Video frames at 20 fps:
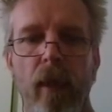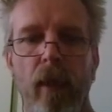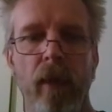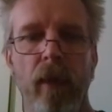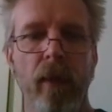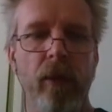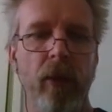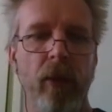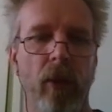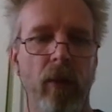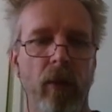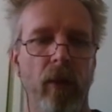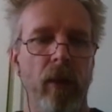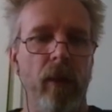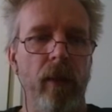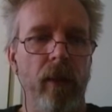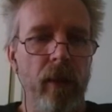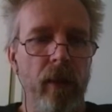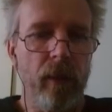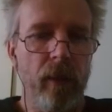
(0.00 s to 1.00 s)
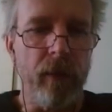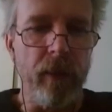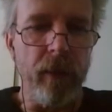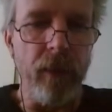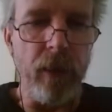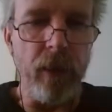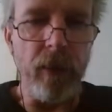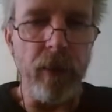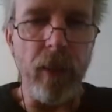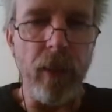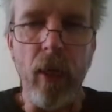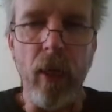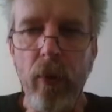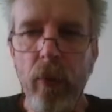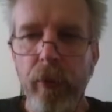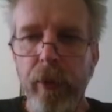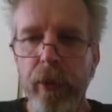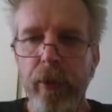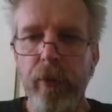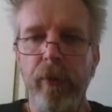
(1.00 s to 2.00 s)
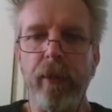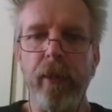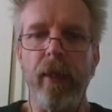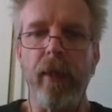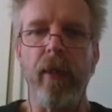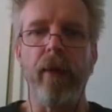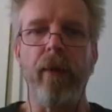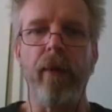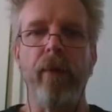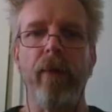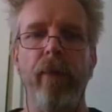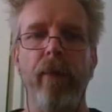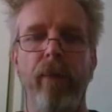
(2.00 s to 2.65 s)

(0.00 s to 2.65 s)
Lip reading: So this is how you can